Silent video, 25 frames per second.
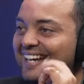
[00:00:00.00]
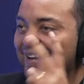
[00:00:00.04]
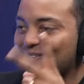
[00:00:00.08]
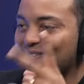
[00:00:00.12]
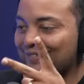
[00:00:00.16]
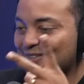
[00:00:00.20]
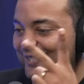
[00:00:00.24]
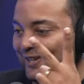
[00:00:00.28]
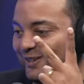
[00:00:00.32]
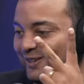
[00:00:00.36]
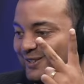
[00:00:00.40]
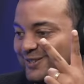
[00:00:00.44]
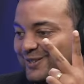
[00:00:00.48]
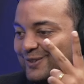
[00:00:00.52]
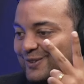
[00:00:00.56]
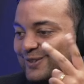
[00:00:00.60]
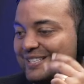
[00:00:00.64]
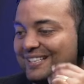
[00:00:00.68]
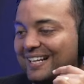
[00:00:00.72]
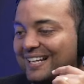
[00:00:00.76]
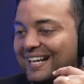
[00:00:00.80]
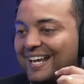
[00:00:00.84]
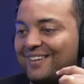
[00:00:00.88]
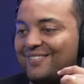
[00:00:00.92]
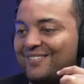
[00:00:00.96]
Episode 2, he's
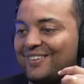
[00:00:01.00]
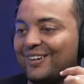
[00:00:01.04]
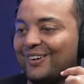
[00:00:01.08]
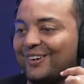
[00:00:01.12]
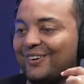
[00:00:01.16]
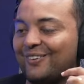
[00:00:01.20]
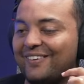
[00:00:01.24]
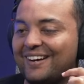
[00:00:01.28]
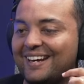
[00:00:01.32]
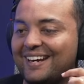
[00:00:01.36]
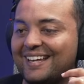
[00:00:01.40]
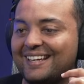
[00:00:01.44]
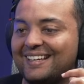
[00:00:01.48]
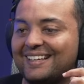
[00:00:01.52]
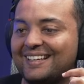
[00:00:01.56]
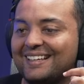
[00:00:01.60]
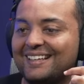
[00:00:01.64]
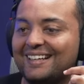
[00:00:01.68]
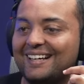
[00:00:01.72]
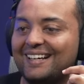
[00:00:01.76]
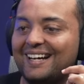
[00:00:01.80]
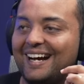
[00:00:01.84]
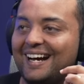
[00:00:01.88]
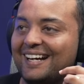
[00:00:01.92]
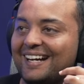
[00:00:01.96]
claiming it already.
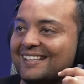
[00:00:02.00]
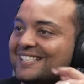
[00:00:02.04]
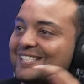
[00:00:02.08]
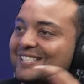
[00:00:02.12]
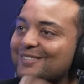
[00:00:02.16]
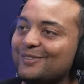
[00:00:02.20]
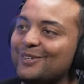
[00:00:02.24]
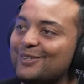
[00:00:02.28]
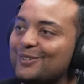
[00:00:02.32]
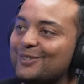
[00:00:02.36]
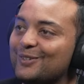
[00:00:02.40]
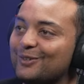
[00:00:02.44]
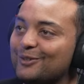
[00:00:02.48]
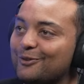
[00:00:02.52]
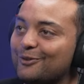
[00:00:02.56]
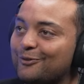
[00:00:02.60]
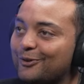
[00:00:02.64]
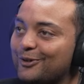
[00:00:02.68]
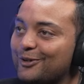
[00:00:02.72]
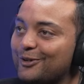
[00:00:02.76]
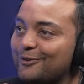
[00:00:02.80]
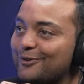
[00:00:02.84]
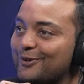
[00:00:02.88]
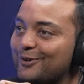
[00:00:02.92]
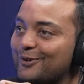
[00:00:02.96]
Is this what you do in the
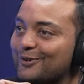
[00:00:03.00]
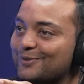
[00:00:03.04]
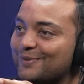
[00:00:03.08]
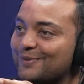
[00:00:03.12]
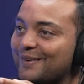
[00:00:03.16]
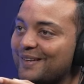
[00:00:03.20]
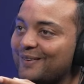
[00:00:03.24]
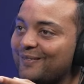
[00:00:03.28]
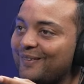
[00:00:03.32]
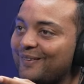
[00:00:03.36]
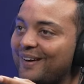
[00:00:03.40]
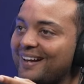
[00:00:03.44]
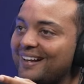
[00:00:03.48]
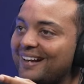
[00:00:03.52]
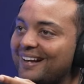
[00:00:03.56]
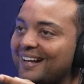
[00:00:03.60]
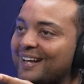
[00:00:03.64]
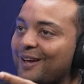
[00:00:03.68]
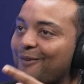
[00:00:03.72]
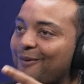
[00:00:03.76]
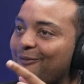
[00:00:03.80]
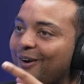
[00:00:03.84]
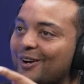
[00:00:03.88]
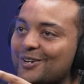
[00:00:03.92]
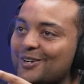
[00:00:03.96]
footy fields, by the way?
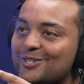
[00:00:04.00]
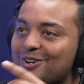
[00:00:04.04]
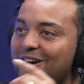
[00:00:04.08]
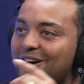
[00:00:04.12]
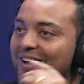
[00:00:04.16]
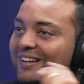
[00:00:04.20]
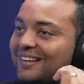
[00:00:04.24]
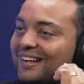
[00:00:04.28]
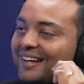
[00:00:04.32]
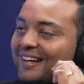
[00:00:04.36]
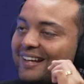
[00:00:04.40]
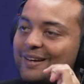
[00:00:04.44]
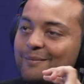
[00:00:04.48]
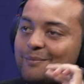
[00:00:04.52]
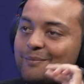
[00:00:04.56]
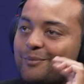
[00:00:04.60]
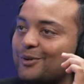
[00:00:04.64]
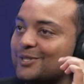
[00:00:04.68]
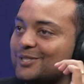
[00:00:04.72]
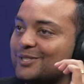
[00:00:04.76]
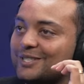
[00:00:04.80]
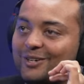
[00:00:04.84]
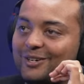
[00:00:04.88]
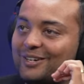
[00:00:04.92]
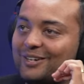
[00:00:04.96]
Get one try and
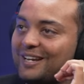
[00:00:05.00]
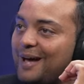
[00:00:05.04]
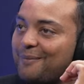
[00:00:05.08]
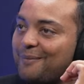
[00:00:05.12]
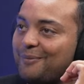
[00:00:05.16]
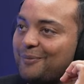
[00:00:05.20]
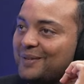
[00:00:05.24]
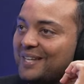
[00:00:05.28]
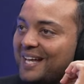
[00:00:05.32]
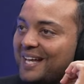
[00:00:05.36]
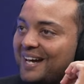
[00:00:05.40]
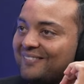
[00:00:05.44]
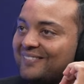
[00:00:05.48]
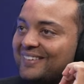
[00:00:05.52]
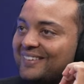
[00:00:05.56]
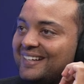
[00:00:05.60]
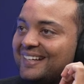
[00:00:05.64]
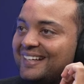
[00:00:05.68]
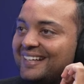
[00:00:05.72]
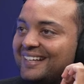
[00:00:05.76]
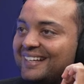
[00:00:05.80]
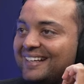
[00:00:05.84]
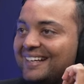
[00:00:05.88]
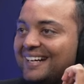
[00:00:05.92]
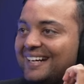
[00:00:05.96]
boys, it couldn't happen without me.
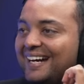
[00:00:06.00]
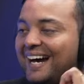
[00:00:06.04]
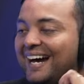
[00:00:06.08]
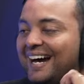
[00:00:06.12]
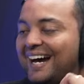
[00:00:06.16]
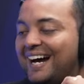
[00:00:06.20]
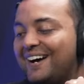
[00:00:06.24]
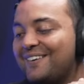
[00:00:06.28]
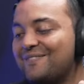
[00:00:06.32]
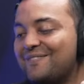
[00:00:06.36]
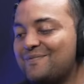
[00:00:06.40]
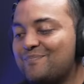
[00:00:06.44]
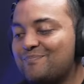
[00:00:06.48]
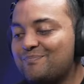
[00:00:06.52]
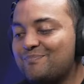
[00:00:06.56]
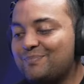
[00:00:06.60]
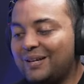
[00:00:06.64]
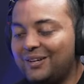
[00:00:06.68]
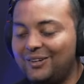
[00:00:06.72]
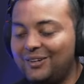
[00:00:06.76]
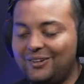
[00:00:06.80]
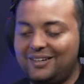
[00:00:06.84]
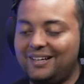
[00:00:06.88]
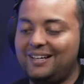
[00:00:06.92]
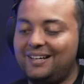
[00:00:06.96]

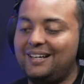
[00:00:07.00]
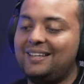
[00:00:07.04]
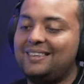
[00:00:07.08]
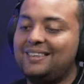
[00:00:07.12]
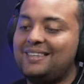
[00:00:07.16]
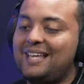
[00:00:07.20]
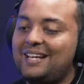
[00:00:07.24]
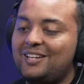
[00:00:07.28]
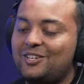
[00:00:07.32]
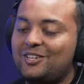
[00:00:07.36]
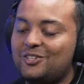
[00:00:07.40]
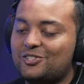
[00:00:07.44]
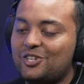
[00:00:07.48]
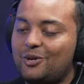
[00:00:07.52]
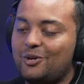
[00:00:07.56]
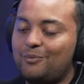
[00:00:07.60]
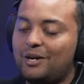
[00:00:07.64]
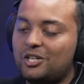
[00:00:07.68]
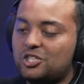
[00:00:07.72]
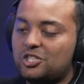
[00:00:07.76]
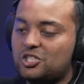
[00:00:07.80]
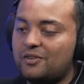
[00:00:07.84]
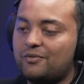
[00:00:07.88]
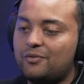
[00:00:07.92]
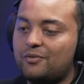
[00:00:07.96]
Thank you so
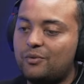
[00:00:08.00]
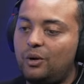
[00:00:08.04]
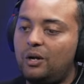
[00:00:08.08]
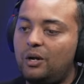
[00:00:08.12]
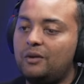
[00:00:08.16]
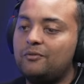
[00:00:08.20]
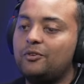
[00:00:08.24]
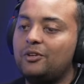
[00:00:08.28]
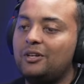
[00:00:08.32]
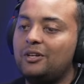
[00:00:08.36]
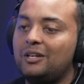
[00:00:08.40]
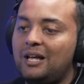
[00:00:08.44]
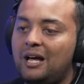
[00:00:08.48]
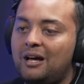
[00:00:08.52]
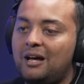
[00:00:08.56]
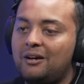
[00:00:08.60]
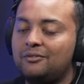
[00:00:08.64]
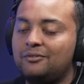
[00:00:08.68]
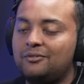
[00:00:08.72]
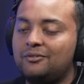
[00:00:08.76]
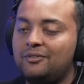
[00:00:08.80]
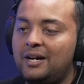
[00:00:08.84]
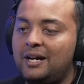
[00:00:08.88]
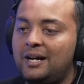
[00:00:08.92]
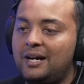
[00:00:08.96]
much, everyone, for your
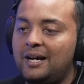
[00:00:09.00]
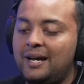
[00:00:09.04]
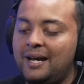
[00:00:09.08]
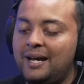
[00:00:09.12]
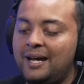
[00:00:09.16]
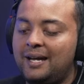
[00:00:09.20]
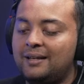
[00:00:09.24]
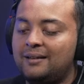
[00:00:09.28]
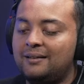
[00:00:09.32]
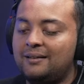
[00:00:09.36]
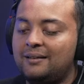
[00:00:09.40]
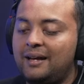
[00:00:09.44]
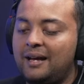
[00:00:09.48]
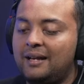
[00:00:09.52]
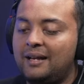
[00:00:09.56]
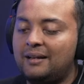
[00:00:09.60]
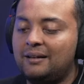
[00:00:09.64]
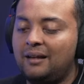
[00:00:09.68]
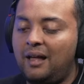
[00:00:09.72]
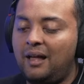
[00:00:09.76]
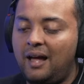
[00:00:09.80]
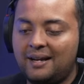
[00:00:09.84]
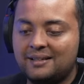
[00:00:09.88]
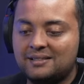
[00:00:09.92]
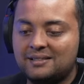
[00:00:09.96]
love and
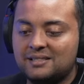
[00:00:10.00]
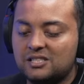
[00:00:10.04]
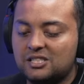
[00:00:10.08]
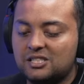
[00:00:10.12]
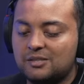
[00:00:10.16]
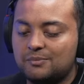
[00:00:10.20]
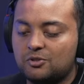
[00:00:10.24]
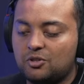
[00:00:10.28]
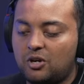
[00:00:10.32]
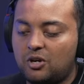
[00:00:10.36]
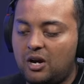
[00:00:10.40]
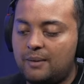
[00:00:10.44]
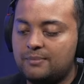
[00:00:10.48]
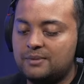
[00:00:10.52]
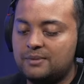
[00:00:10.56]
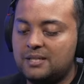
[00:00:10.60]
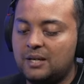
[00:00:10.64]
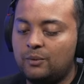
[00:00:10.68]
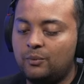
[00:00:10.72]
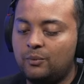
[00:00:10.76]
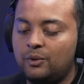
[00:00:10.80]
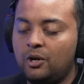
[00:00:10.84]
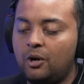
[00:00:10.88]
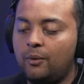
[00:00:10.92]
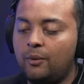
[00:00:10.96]
likes and subscribes
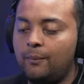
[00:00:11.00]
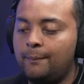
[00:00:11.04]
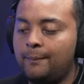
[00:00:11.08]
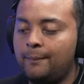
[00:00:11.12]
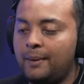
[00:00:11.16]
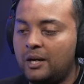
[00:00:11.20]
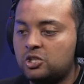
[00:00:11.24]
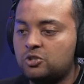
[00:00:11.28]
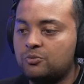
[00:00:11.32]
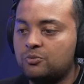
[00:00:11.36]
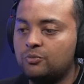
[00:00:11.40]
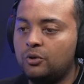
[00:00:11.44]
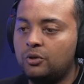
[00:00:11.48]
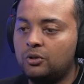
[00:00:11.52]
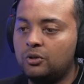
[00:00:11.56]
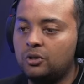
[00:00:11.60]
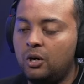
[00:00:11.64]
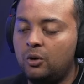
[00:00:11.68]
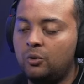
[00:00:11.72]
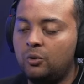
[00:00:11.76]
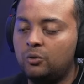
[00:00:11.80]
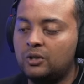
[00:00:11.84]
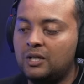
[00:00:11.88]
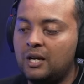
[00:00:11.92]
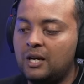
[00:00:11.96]
here. We got much more
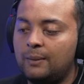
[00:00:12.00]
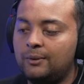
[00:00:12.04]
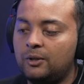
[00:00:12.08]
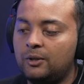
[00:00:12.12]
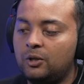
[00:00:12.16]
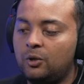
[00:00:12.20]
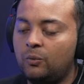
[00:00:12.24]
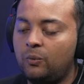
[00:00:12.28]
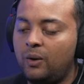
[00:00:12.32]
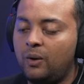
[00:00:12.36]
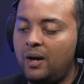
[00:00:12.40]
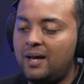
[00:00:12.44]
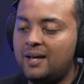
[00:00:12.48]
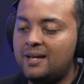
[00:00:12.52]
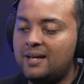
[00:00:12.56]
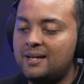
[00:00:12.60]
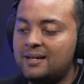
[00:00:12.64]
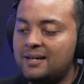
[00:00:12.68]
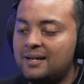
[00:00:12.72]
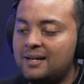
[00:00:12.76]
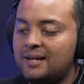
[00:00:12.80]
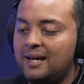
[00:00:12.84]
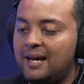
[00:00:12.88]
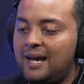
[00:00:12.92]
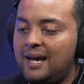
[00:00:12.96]
gold coming your way.
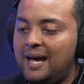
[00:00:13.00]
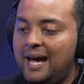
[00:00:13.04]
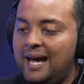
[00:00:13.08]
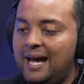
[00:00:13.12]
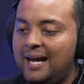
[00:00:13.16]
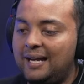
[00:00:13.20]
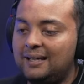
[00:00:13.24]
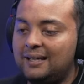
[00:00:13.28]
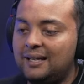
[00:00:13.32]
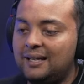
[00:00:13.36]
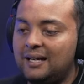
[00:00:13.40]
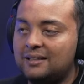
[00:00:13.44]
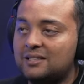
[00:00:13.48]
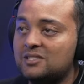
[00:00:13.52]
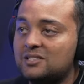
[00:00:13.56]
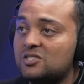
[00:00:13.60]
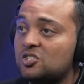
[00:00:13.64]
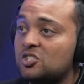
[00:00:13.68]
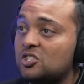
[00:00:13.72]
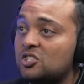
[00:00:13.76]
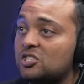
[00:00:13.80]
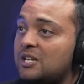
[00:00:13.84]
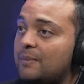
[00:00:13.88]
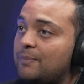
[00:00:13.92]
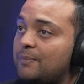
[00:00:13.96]
And this is
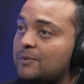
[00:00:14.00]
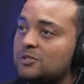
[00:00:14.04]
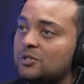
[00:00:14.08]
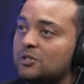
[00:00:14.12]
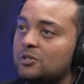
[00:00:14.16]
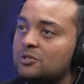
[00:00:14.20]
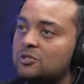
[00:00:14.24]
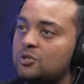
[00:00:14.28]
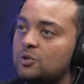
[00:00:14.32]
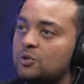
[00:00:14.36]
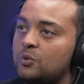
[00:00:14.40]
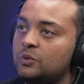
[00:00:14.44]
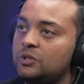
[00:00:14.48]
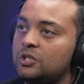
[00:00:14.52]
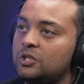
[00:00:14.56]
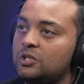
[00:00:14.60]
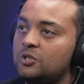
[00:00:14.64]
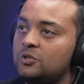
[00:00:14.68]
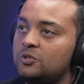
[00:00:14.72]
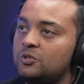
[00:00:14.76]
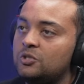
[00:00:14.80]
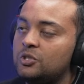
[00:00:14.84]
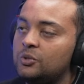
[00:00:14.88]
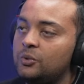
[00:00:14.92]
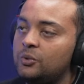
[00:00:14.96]
just episode 2 with the
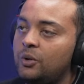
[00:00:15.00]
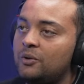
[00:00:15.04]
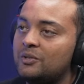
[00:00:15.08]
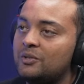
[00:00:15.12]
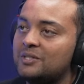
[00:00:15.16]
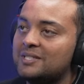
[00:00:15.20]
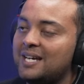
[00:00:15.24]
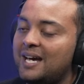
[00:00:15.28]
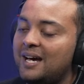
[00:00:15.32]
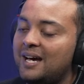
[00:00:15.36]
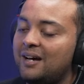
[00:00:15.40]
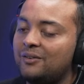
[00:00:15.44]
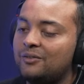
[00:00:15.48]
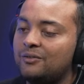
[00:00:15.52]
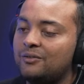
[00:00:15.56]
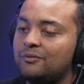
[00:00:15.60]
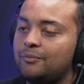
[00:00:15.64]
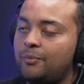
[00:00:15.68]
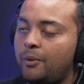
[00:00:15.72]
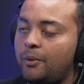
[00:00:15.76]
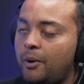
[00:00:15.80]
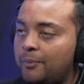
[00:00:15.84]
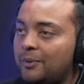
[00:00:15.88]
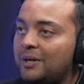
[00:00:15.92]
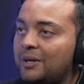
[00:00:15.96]
new duo in town,
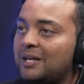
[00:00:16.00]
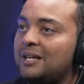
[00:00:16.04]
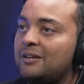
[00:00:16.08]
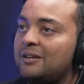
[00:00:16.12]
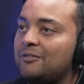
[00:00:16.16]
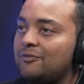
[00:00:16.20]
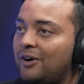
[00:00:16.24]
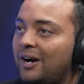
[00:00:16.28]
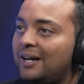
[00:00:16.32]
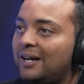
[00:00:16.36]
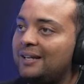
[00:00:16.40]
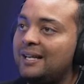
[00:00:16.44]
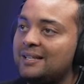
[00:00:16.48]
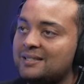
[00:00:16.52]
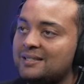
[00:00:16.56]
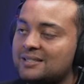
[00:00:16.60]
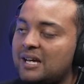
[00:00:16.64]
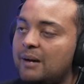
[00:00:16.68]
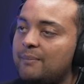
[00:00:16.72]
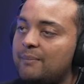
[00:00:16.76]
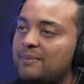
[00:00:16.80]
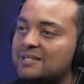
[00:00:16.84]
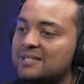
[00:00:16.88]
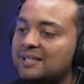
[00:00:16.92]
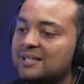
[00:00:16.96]
property finance
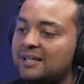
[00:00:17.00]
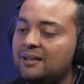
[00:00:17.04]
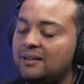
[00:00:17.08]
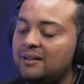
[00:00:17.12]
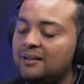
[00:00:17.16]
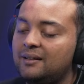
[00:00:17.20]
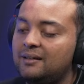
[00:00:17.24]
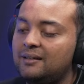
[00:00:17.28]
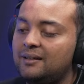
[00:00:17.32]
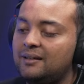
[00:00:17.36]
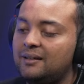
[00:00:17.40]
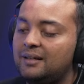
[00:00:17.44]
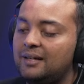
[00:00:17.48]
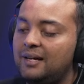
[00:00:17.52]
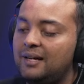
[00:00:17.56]
coming together.